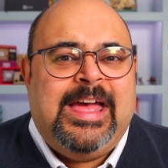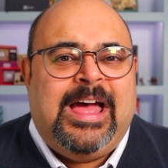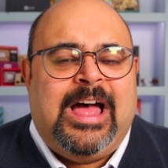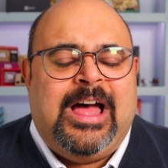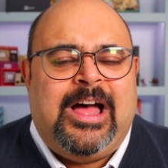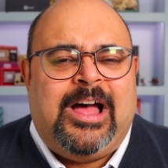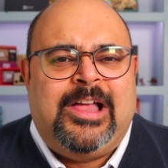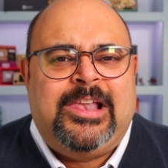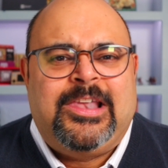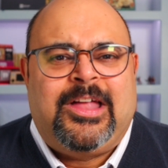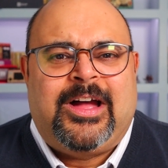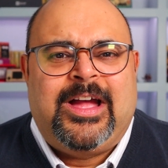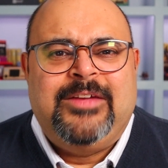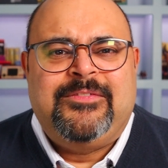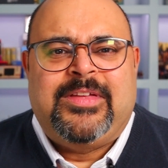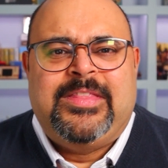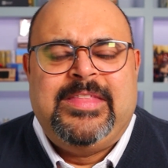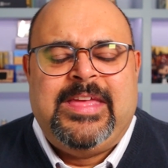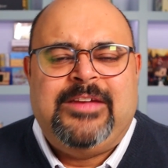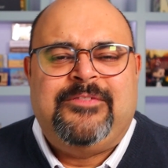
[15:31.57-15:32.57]

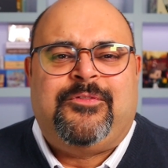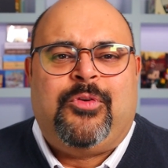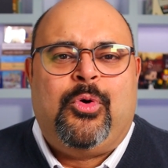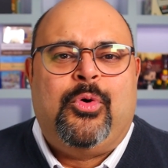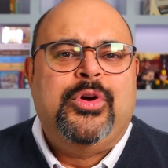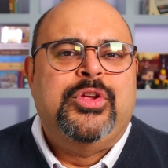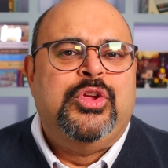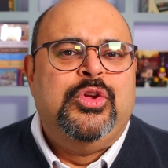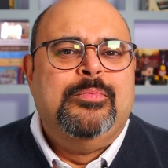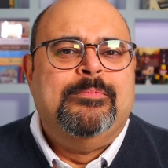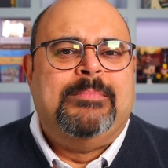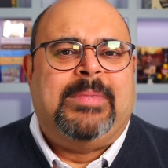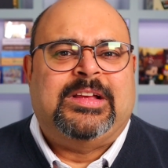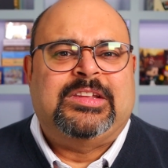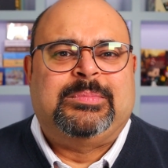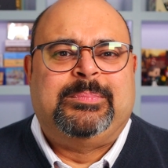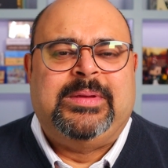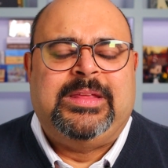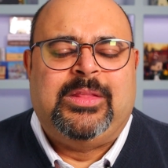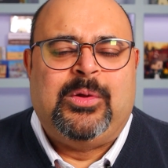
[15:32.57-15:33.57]
alive, and therefore you
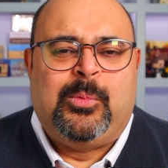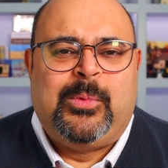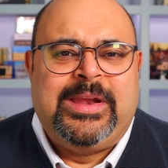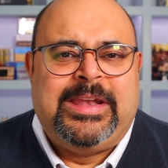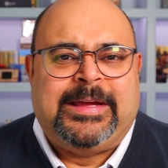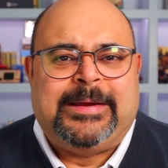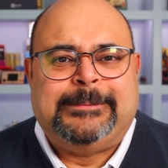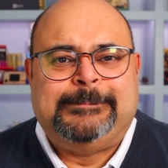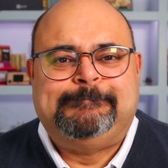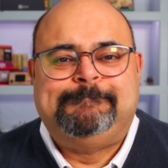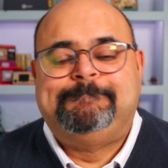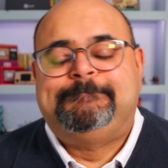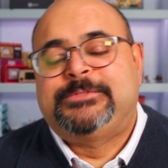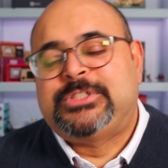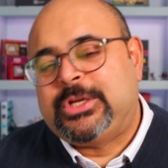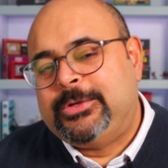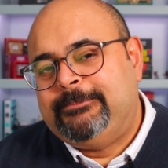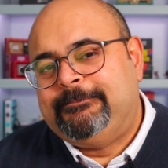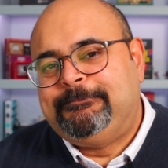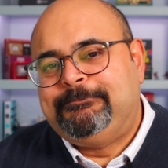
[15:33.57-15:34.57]
must be the winner.
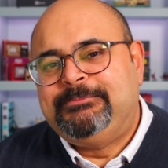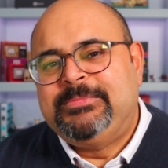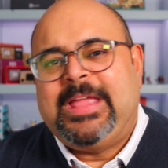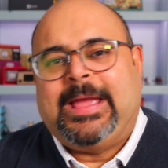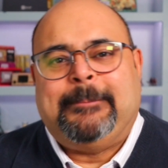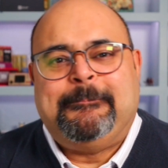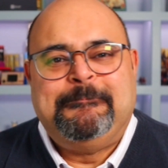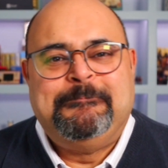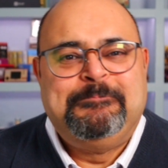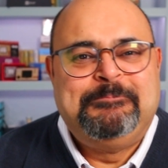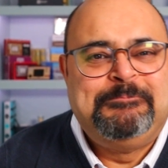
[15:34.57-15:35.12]
So, yeah.